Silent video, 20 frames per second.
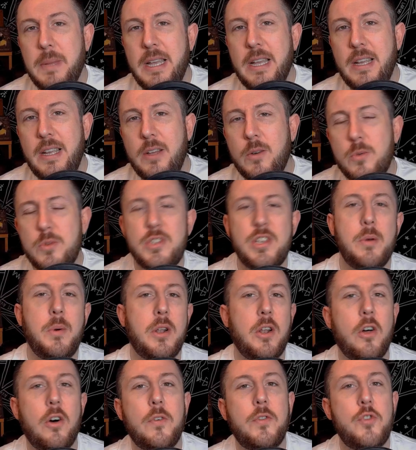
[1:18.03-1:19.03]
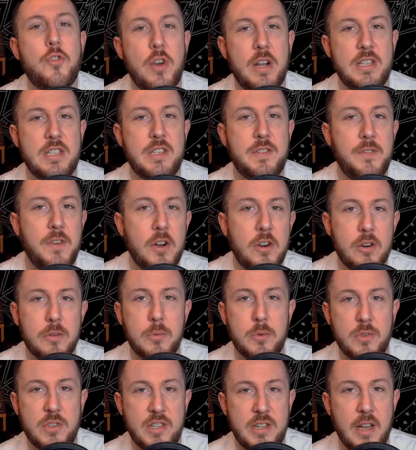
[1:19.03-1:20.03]
be also a lot of
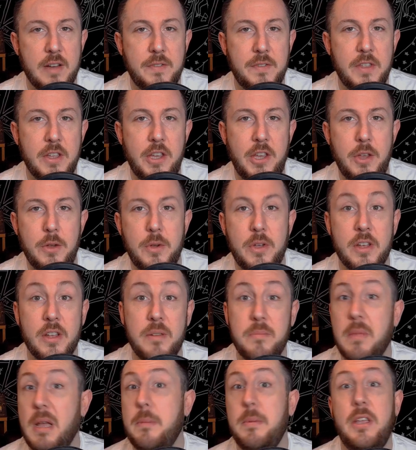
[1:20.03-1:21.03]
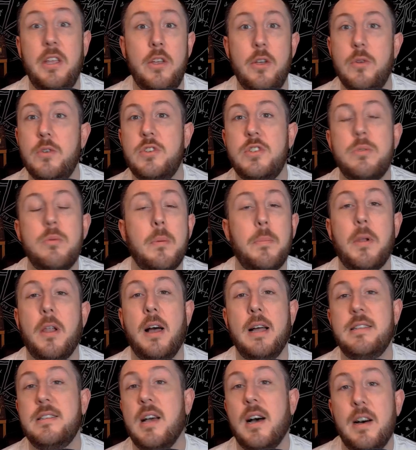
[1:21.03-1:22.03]
transferable stuff that you can maybe use to
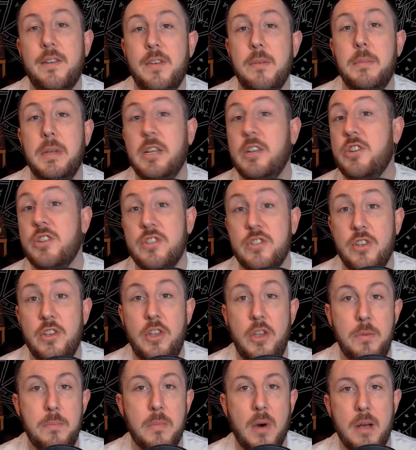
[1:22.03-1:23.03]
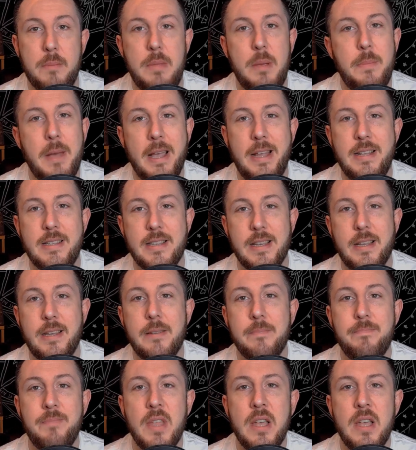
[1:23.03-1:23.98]
apply to other miniatures that you might be painting.